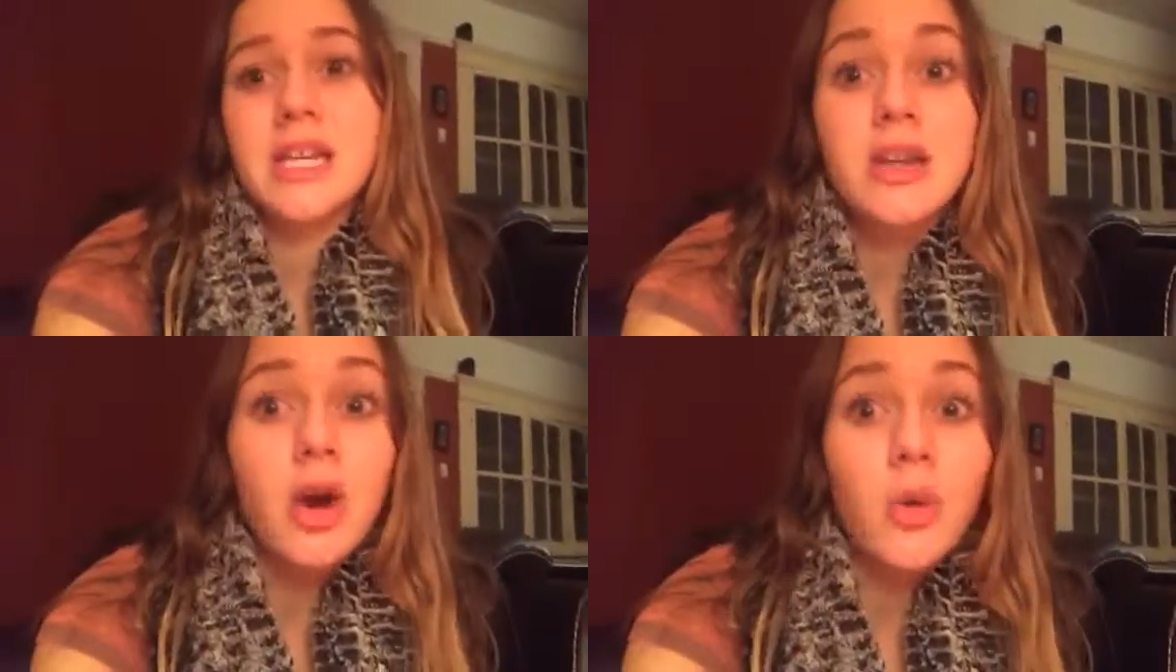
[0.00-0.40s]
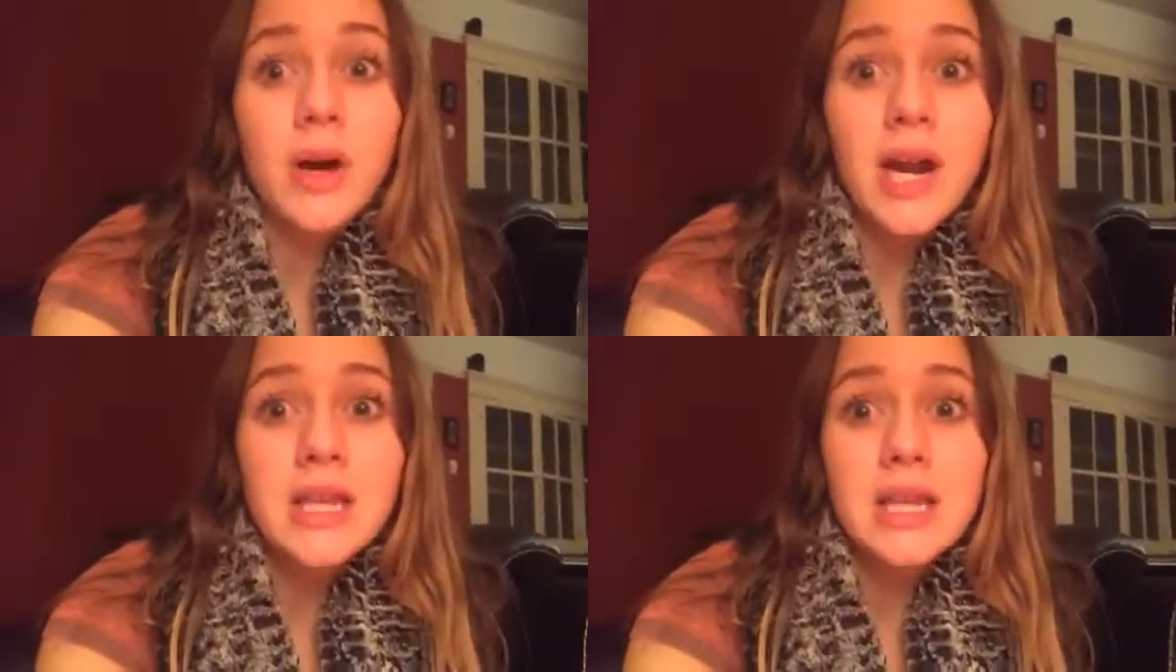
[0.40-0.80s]
They know
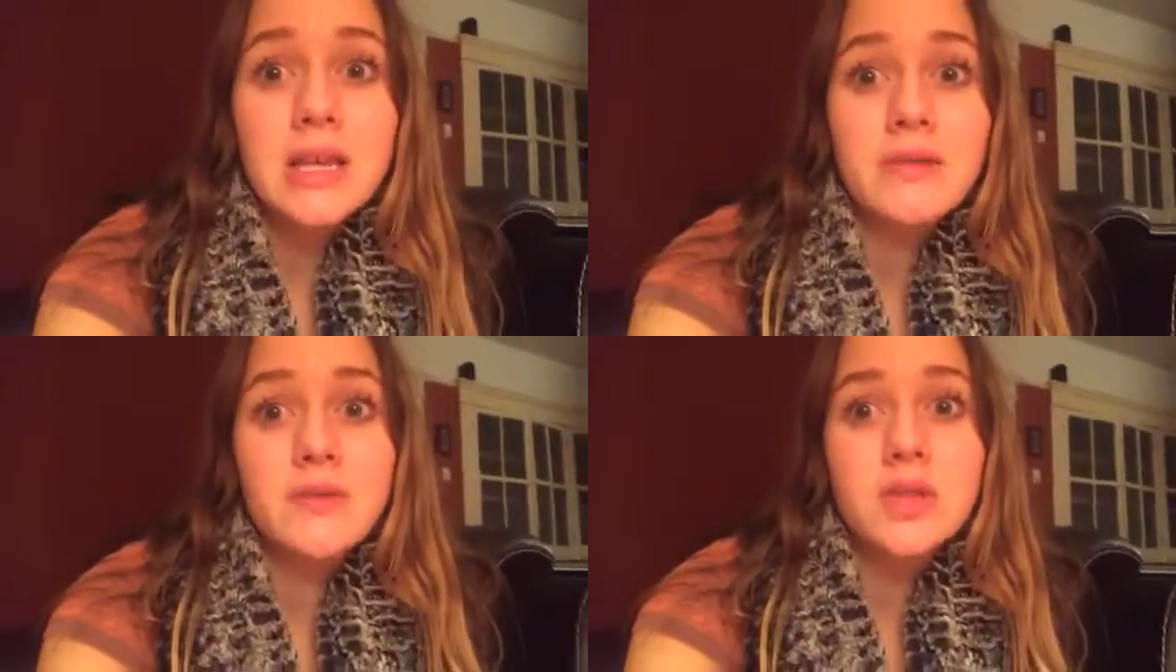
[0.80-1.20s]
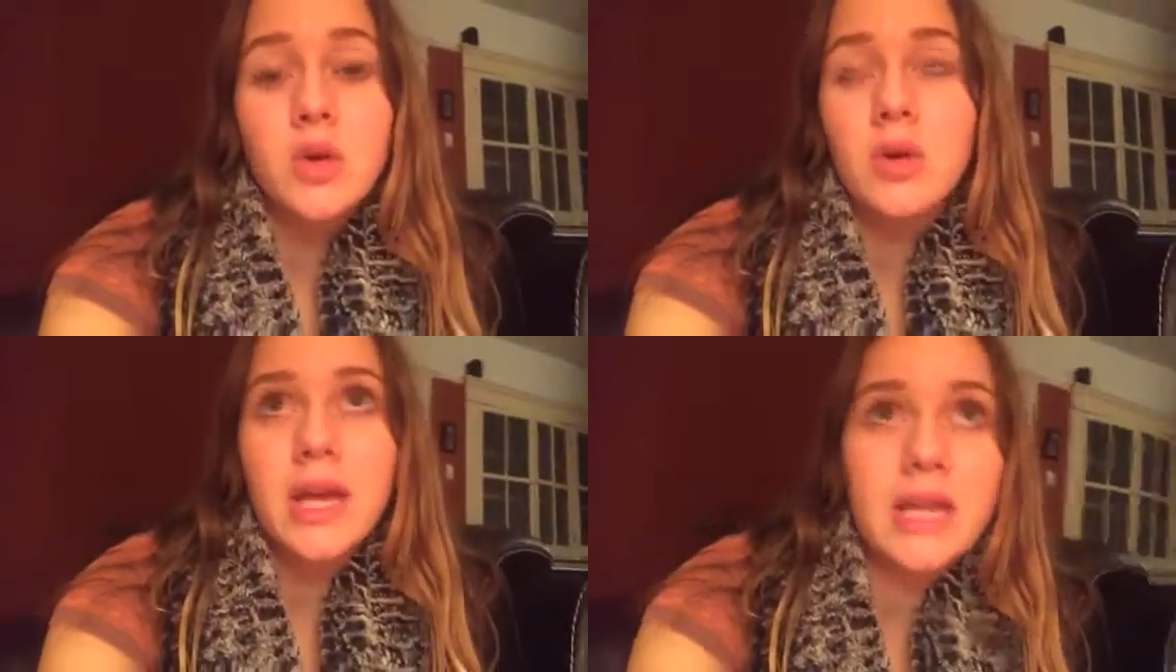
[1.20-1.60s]
where I live,
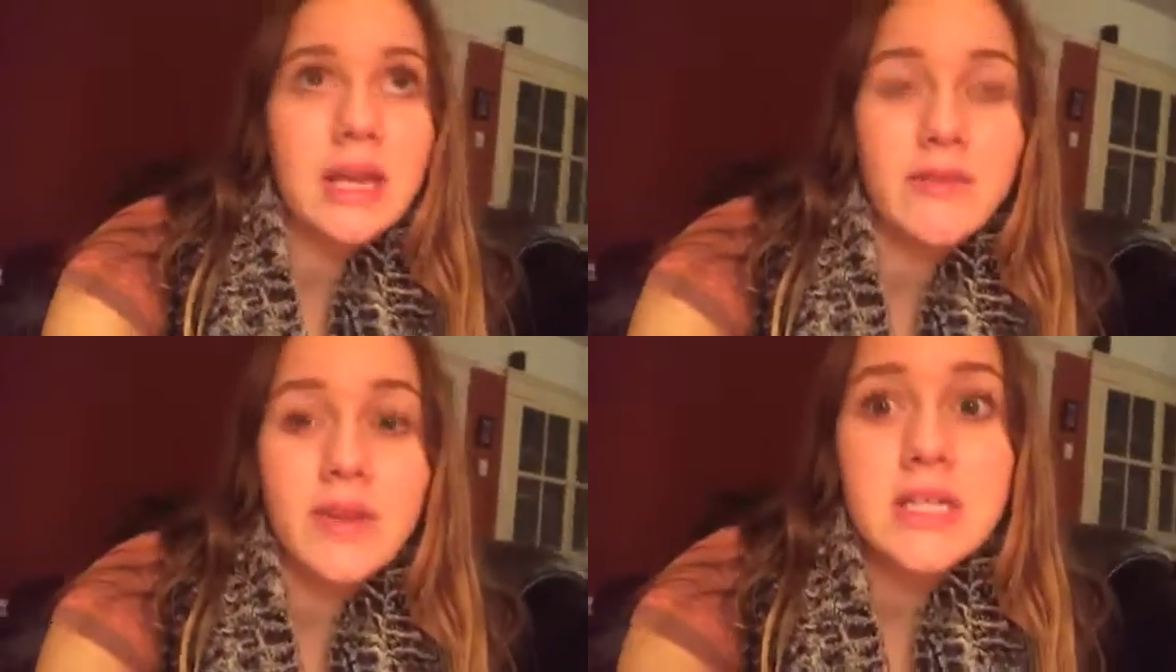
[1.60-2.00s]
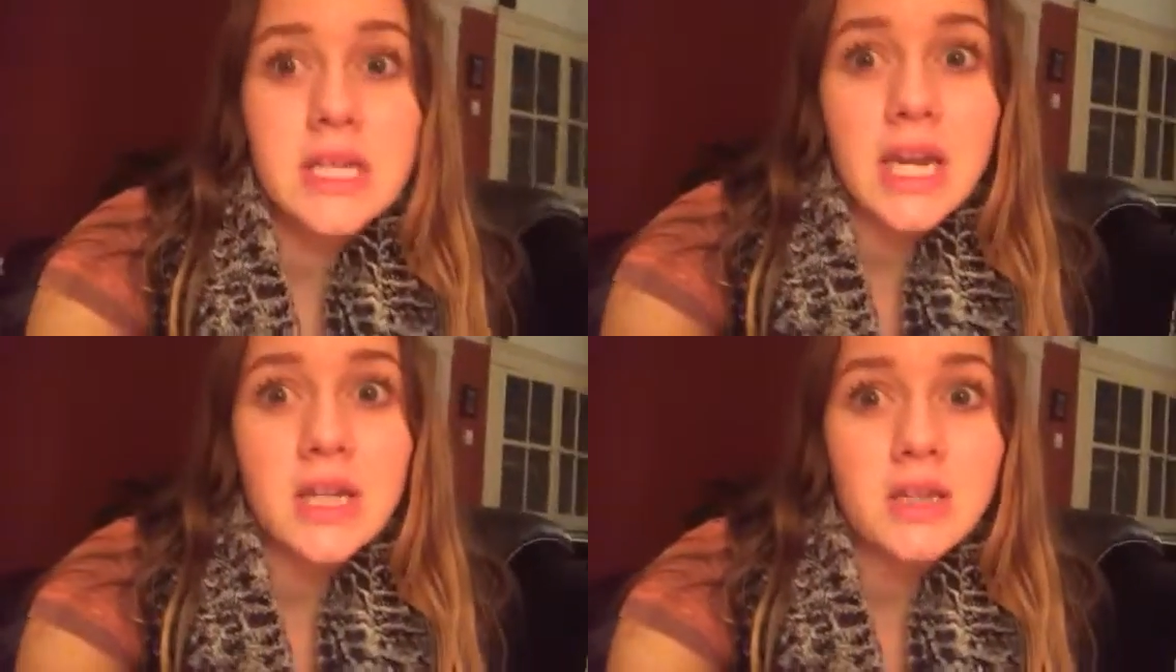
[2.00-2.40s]
so like, if he's
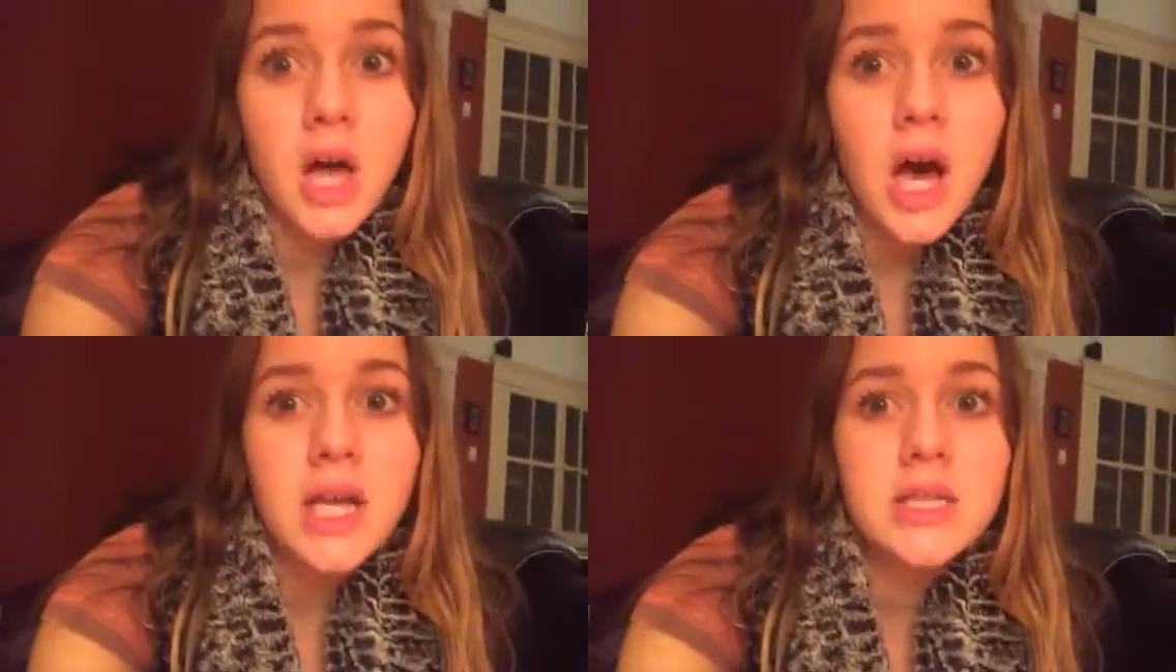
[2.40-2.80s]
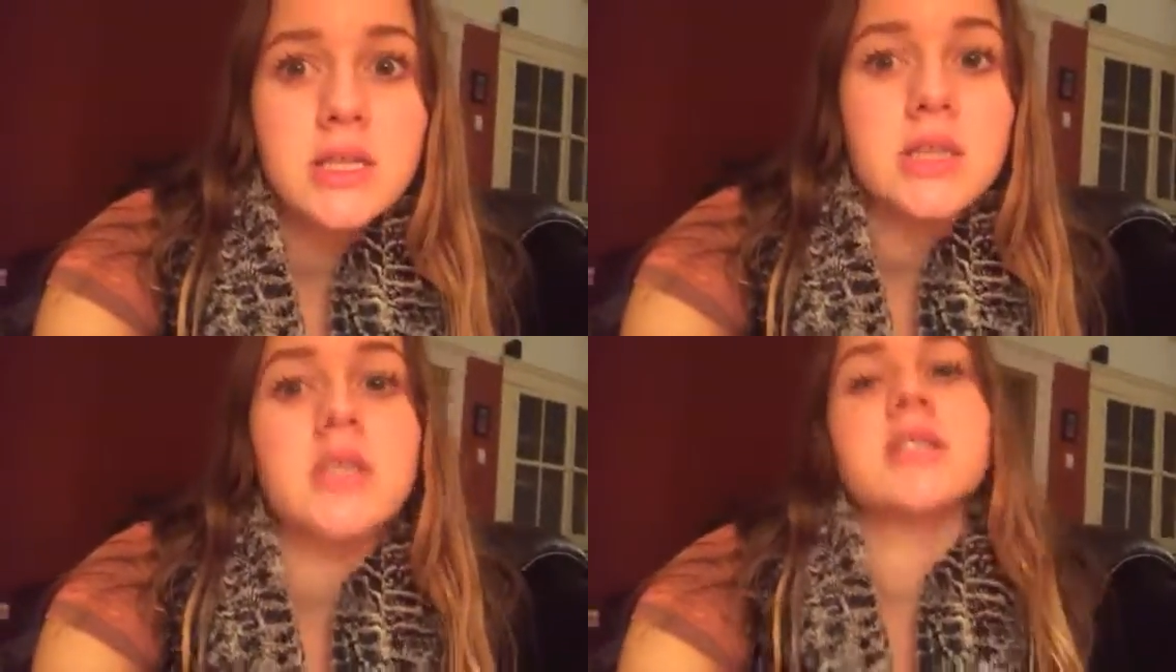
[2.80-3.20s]
getting
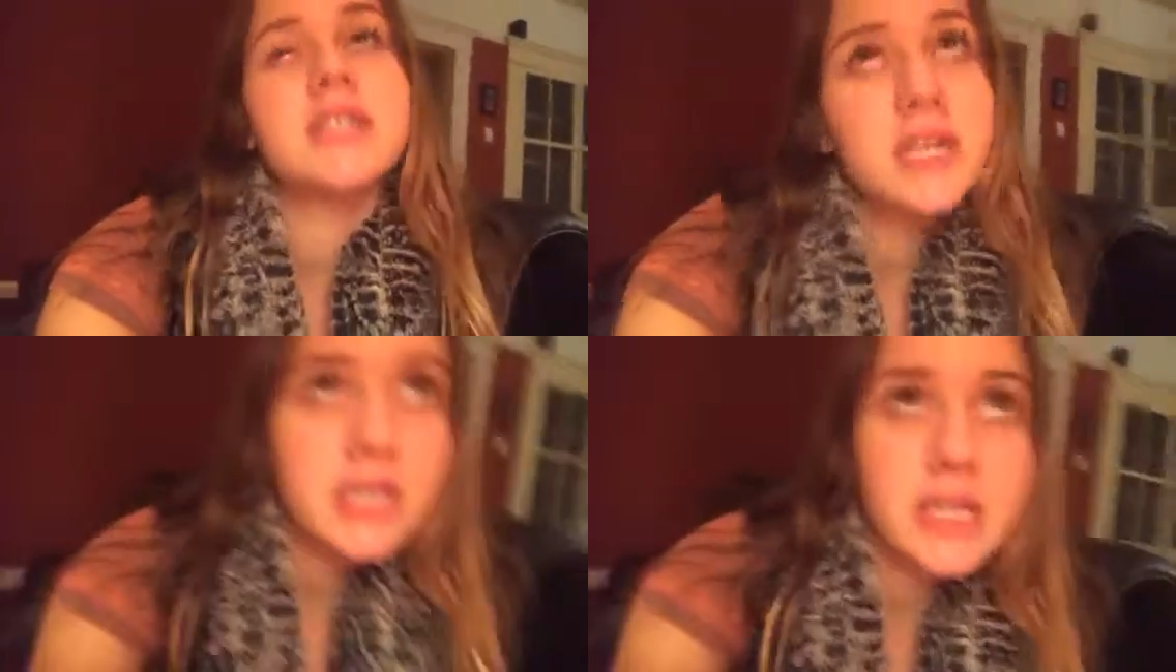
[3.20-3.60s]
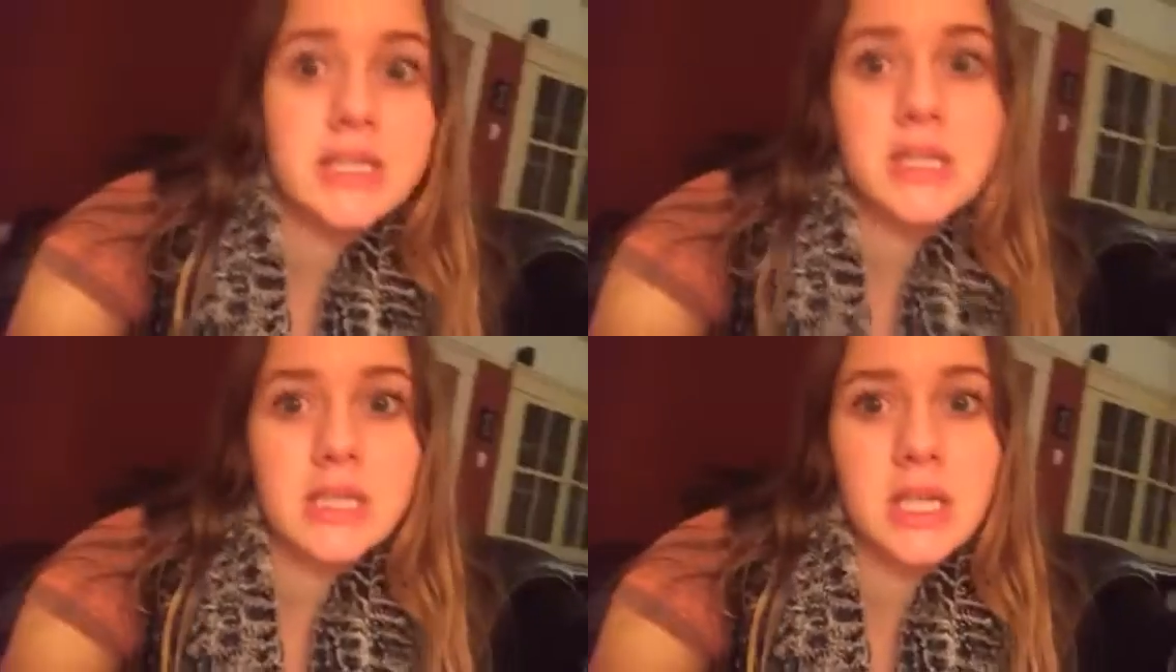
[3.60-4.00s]
lost,
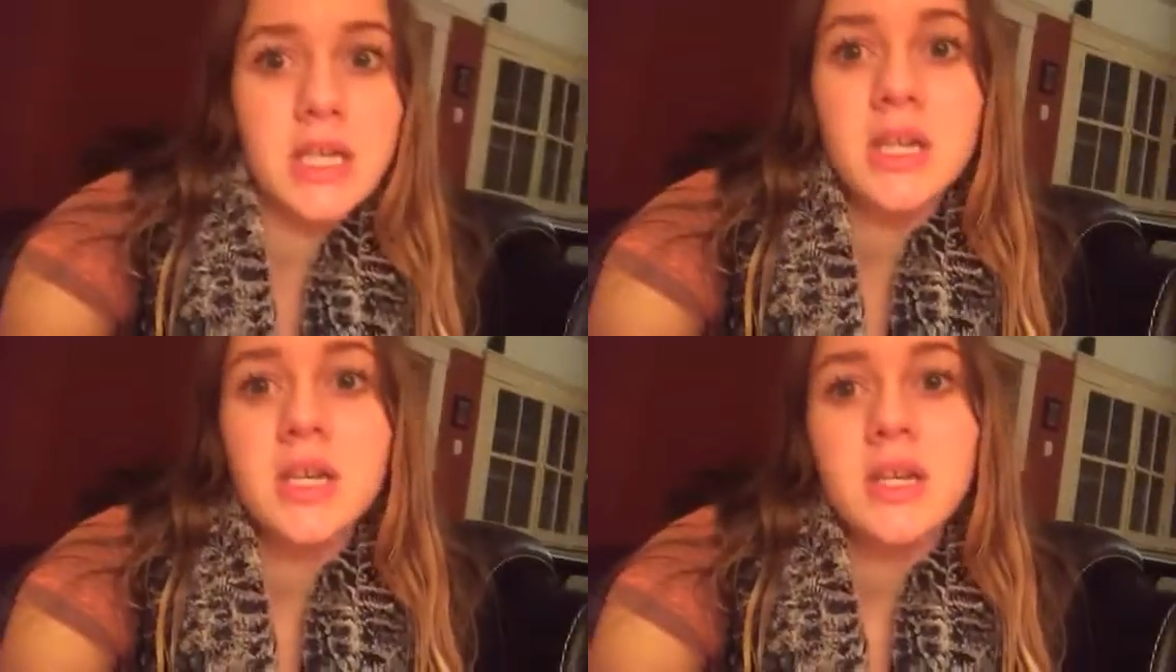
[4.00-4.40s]
seriously.